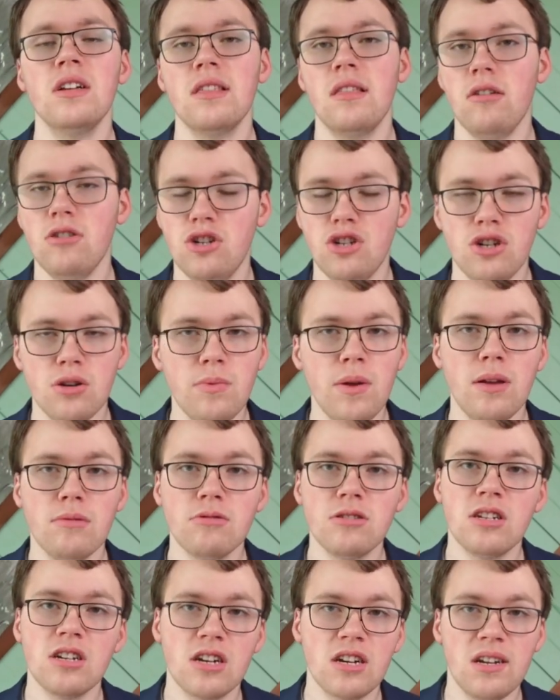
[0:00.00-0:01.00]
They should be
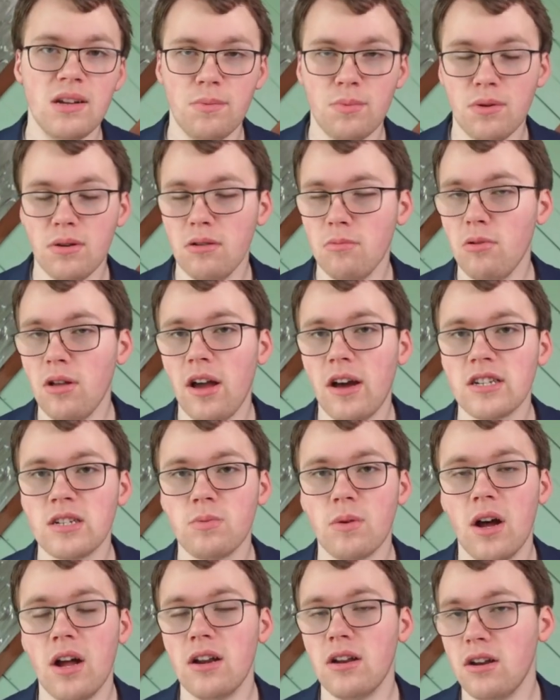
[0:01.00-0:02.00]
able to keep them in the playoff
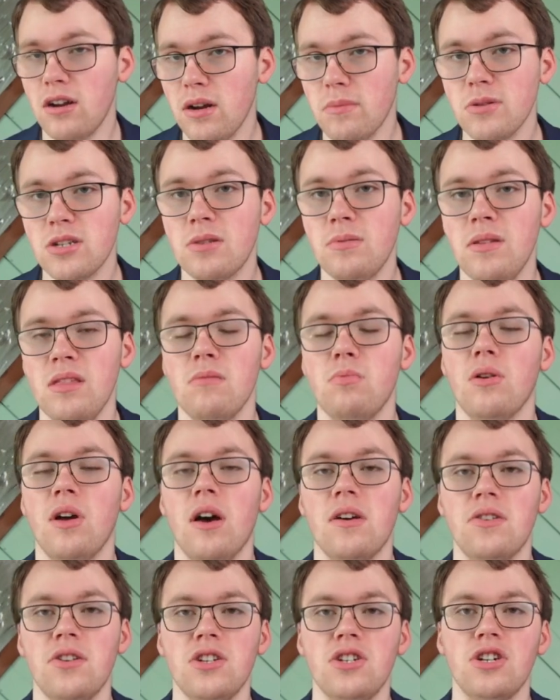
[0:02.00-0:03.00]
spot and are able to make the
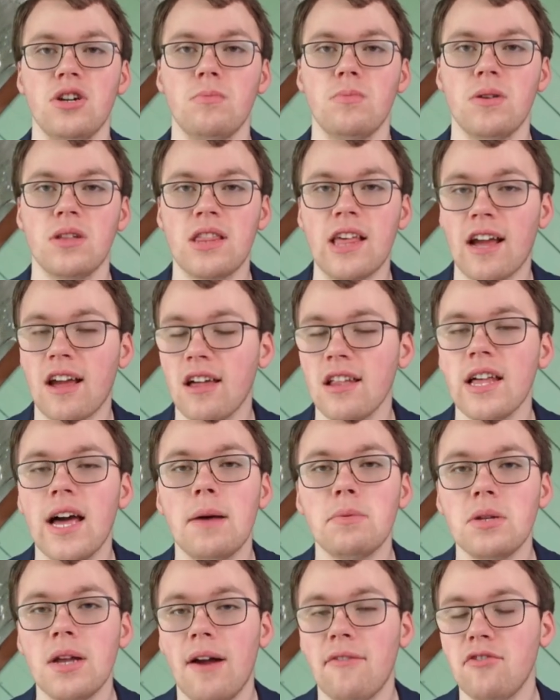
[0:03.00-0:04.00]
playoffs this year. But that
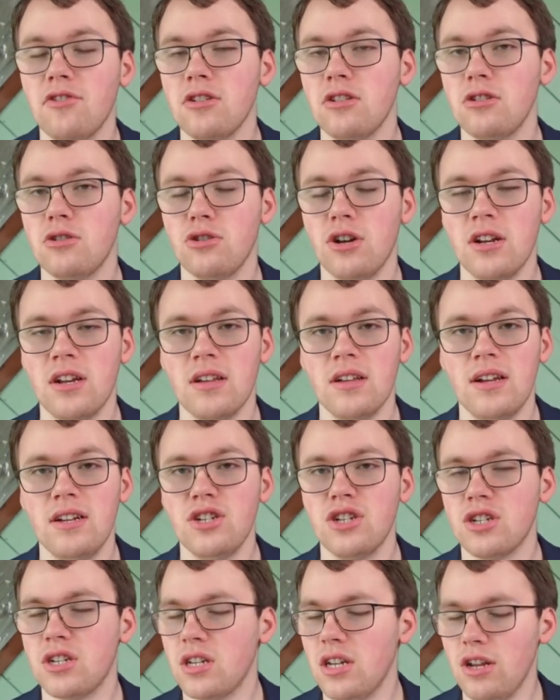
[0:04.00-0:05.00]
collapse after the trade deadline,
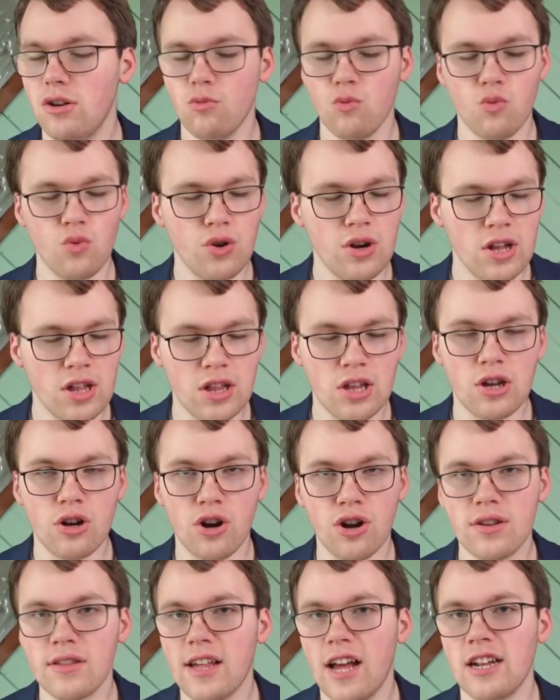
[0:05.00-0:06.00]
just it really
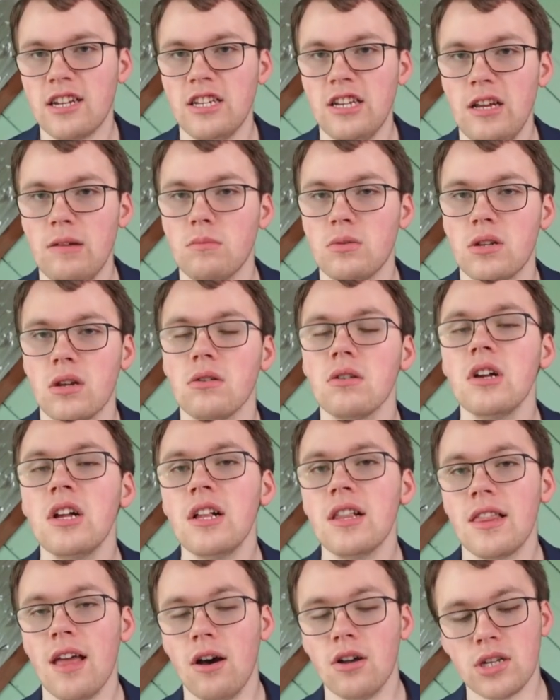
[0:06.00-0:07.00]
hurt that team. So
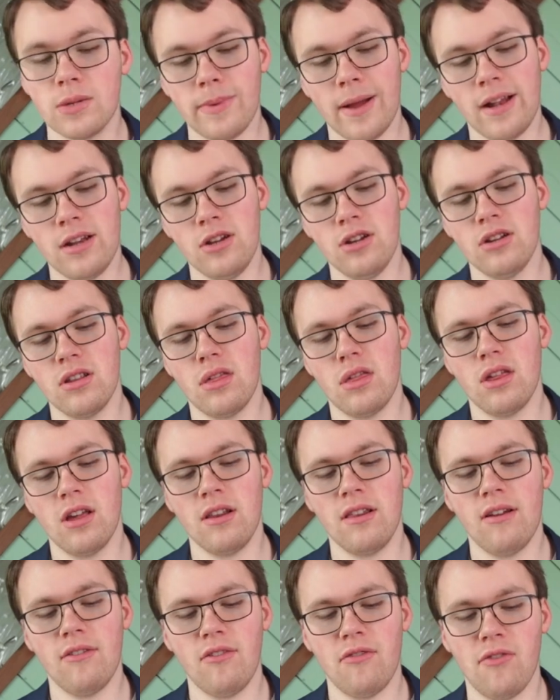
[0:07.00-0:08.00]
that was a bad news
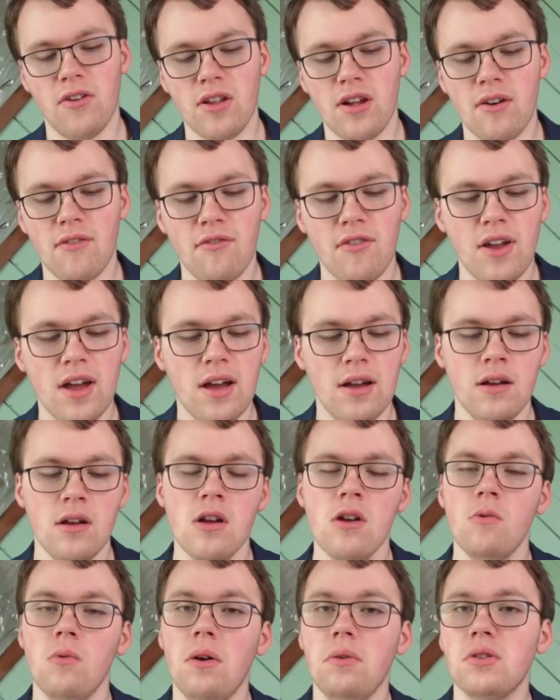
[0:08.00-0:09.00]
thing there for Philadelphia.
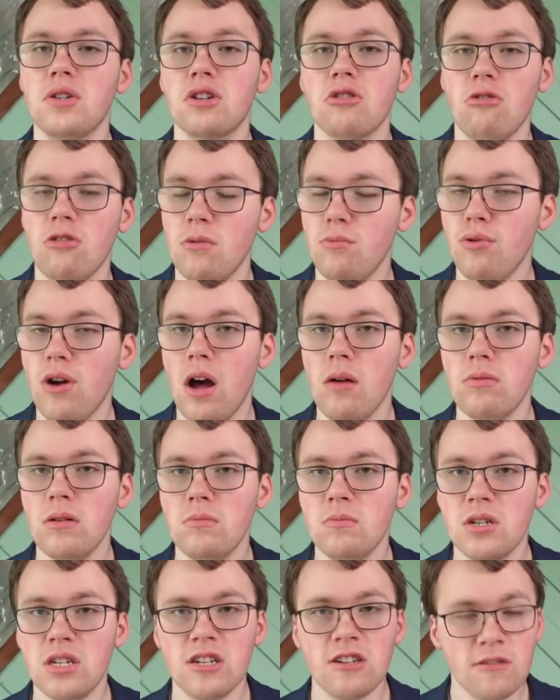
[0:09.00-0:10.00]
What was scoring
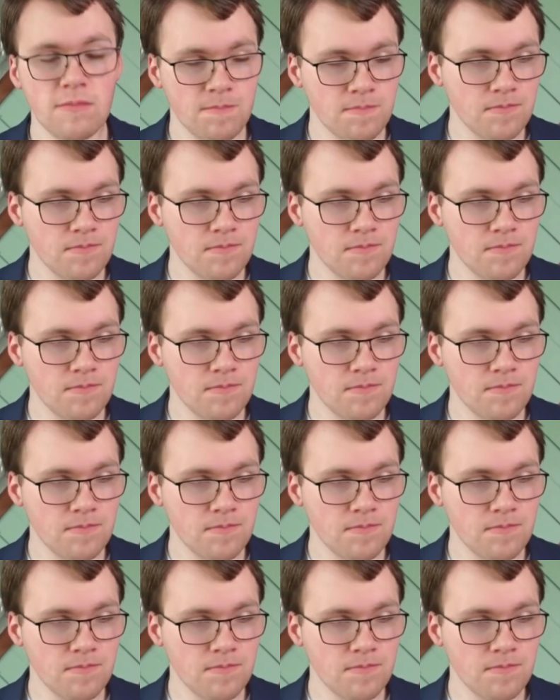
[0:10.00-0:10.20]
problems?